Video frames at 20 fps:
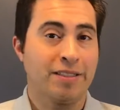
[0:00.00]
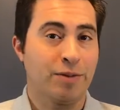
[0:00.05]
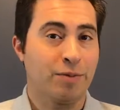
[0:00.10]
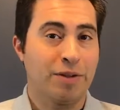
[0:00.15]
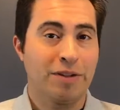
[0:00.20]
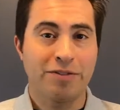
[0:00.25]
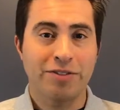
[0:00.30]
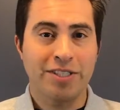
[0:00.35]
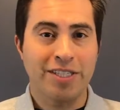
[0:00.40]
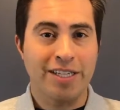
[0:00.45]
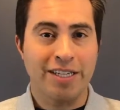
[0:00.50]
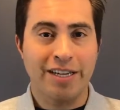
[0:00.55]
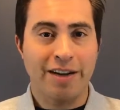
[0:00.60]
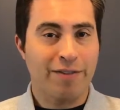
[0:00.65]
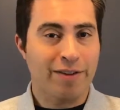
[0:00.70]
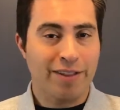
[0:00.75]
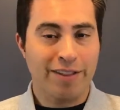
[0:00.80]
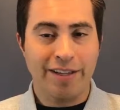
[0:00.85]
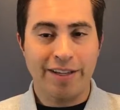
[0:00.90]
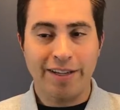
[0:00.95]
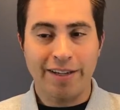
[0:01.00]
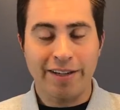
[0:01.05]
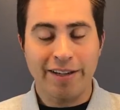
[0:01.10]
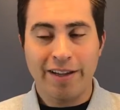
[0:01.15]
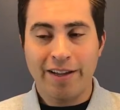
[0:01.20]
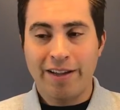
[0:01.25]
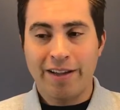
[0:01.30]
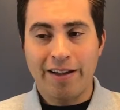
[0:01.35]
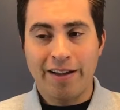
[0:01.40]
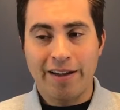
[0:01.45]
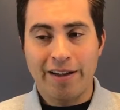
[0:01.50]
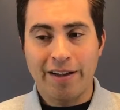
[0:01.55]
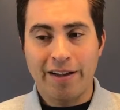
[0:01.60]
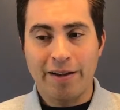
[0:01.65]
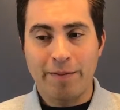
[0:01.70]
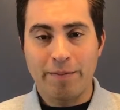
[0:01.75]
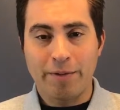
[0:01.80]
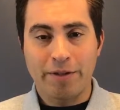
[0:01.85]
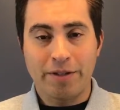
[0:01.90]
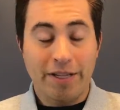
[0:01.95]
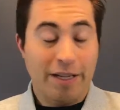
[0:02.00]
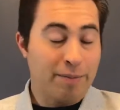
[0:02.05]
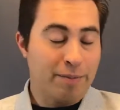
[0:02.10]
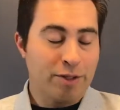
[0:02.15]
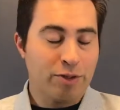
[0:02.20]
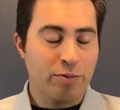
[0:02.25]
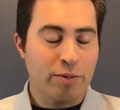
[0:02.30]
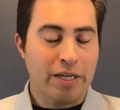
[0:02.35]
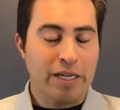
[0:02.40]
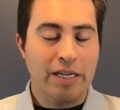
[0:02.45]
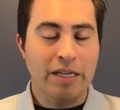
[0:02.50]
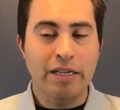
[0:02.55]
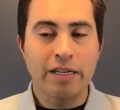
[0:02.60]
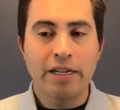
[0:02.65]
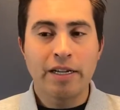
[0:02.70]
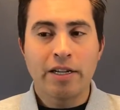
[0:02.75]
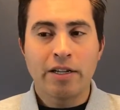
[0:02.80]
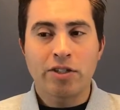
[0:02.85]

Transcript: And we've seen everything but in between.